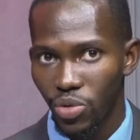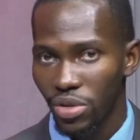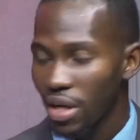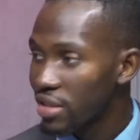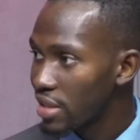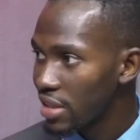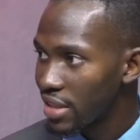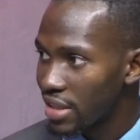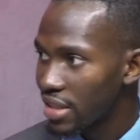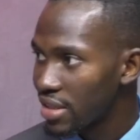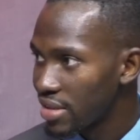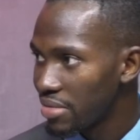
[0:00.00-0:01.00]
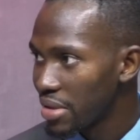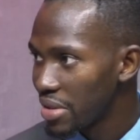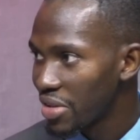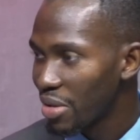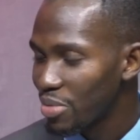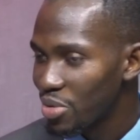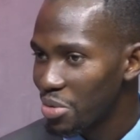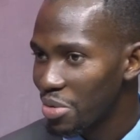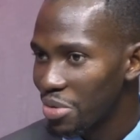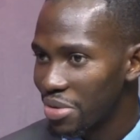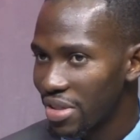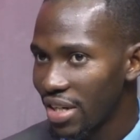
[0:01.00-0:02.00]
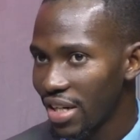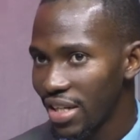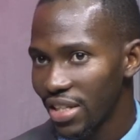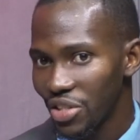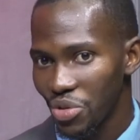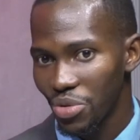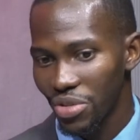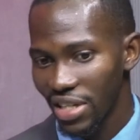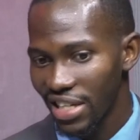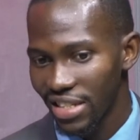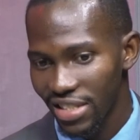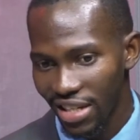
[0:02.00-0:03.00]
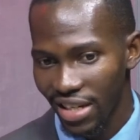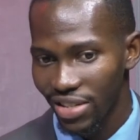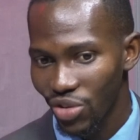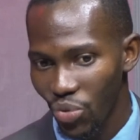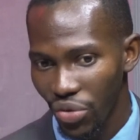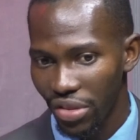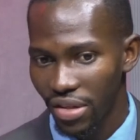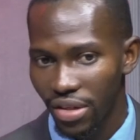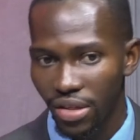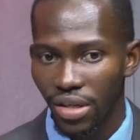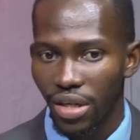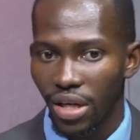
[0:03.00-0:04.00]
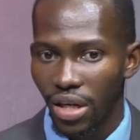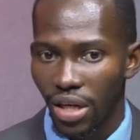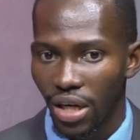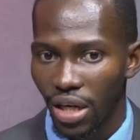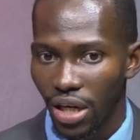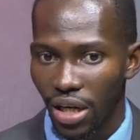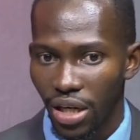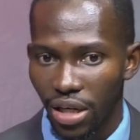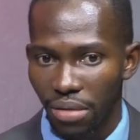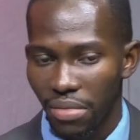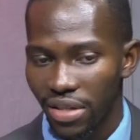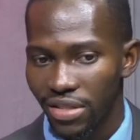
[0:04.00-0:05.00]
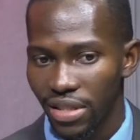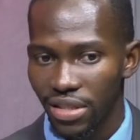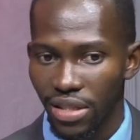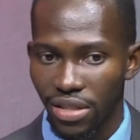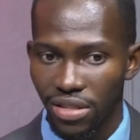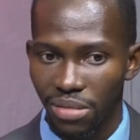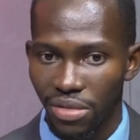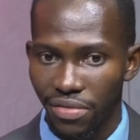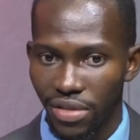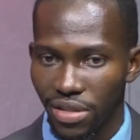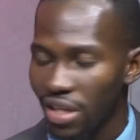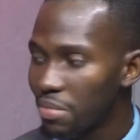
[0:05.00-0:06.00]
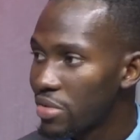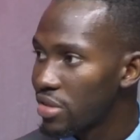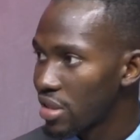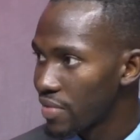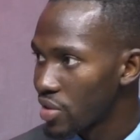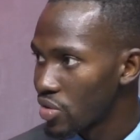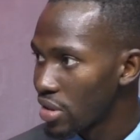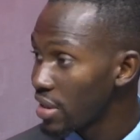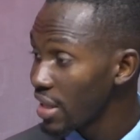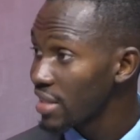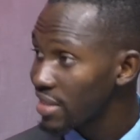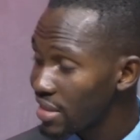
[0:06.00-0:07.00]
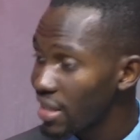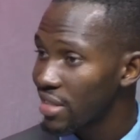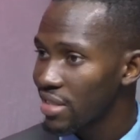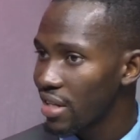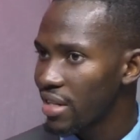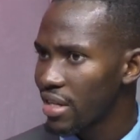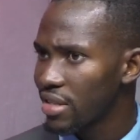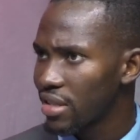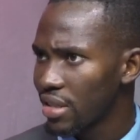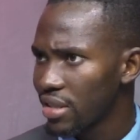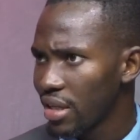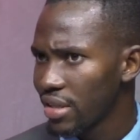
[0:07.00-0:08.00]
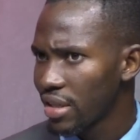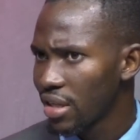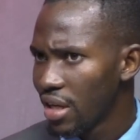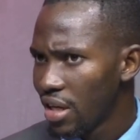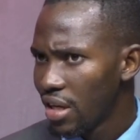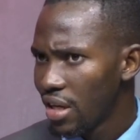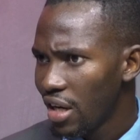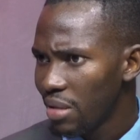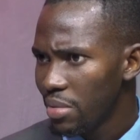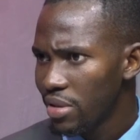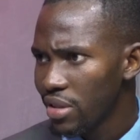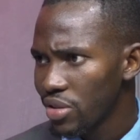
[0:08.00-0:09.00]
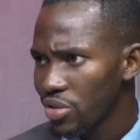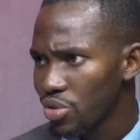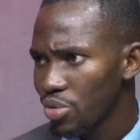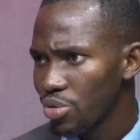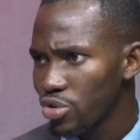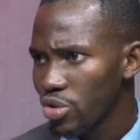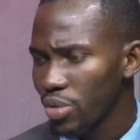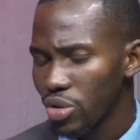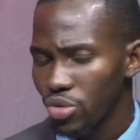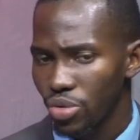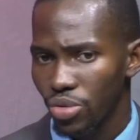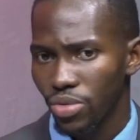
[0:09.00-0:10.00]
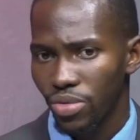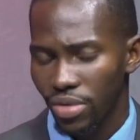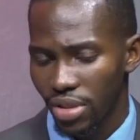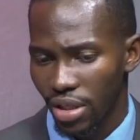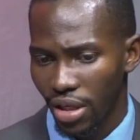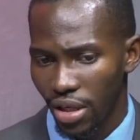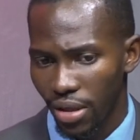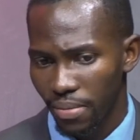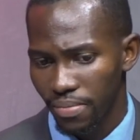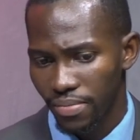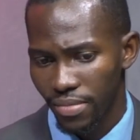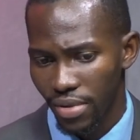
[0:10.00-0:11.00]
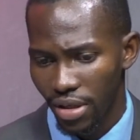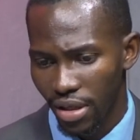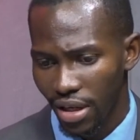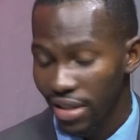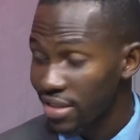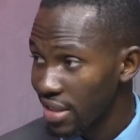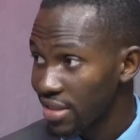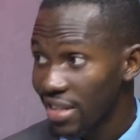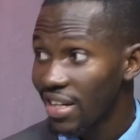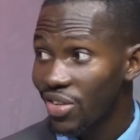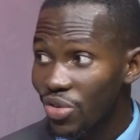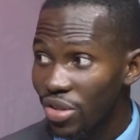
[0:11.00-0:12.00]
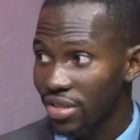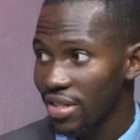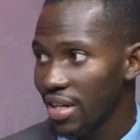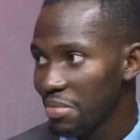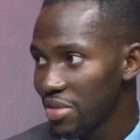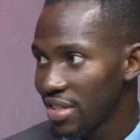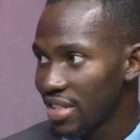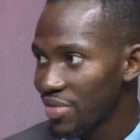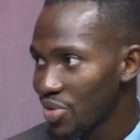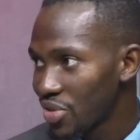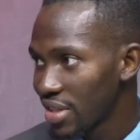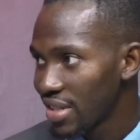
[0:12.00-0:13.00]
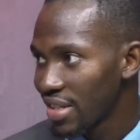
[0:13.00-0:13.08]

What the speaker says: be used as a leader when it comes to issues inside or within addressing some of these administrative issues. And there are certain things I think administrators also want to address that are not administrative issues at